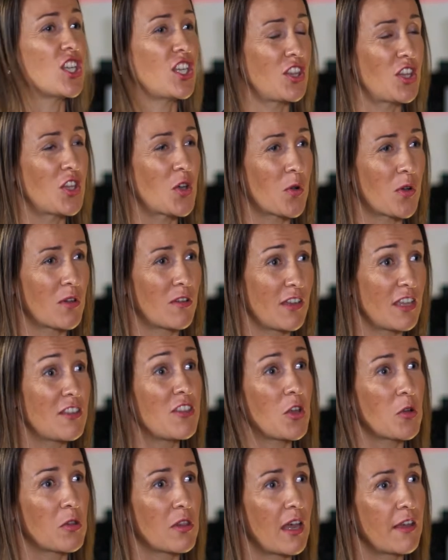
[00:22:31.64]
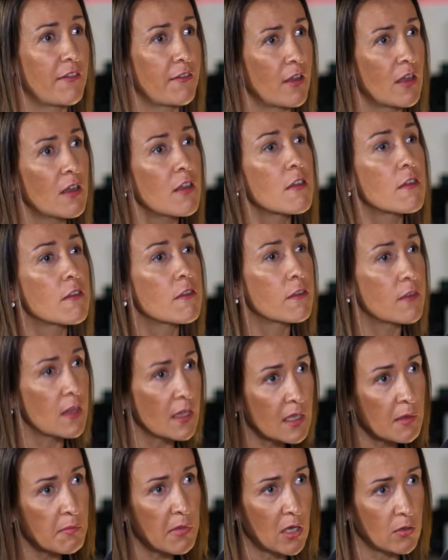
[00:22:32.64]
in your life.
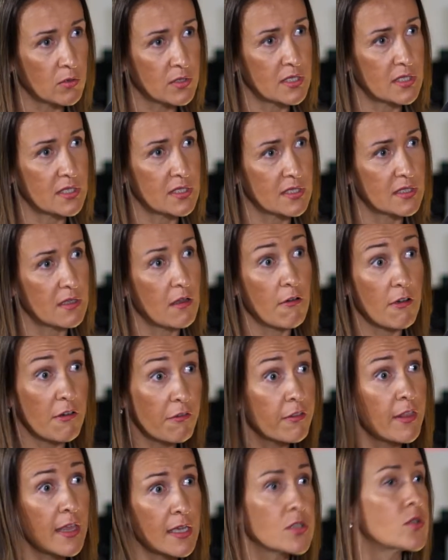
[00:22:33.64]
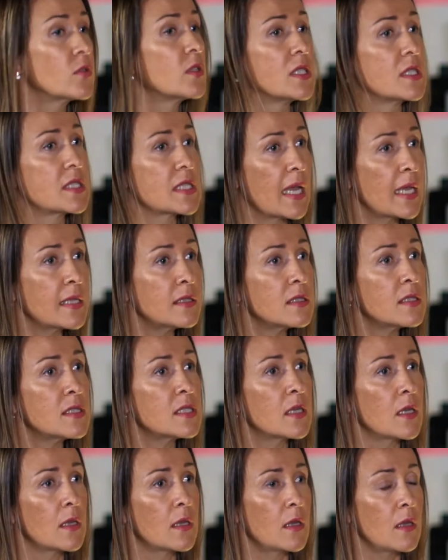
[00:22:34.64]
Think about it, reflect on it, and
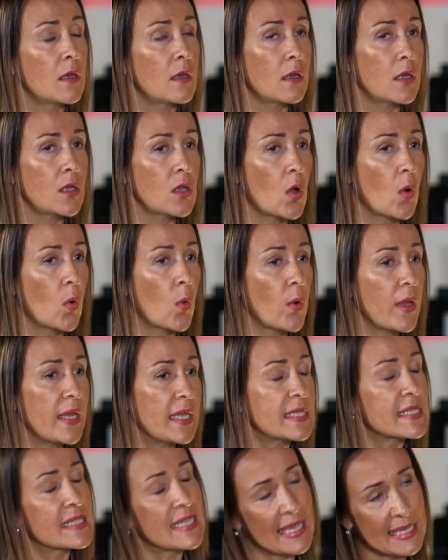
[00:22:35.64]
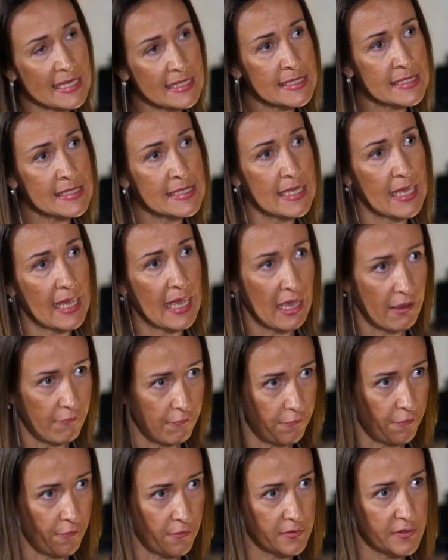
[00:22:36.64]
it takes
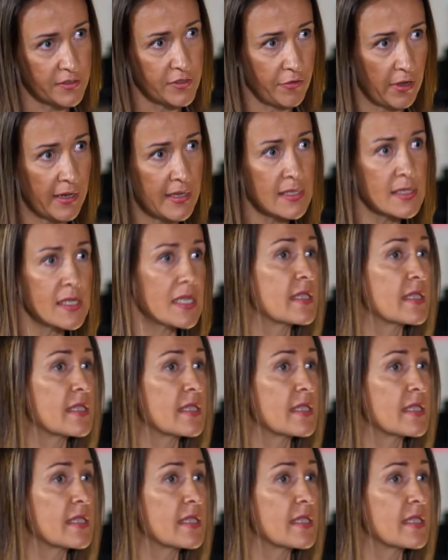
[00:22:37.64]
effort, right?